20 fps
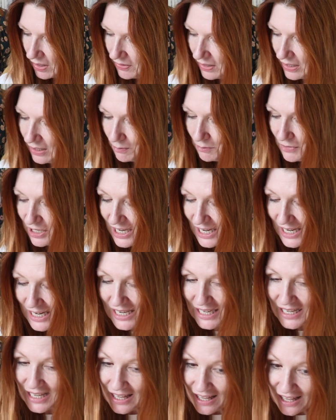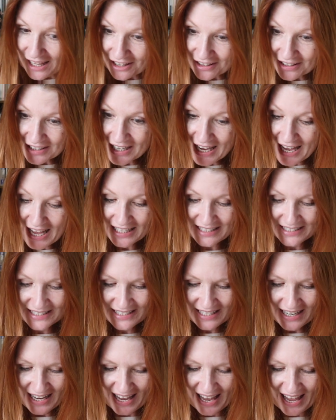Then I'm nearly at the
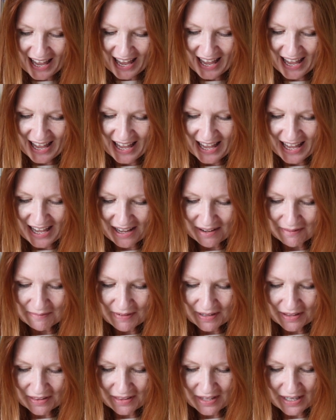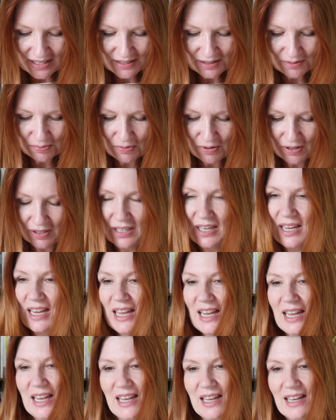end. This one
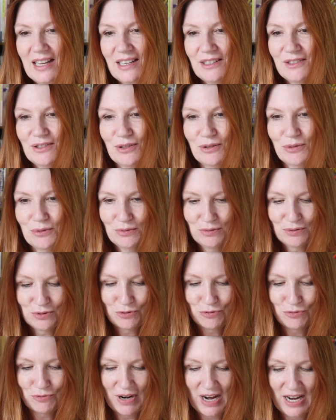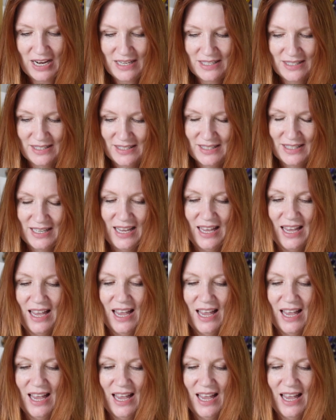here is called Grace.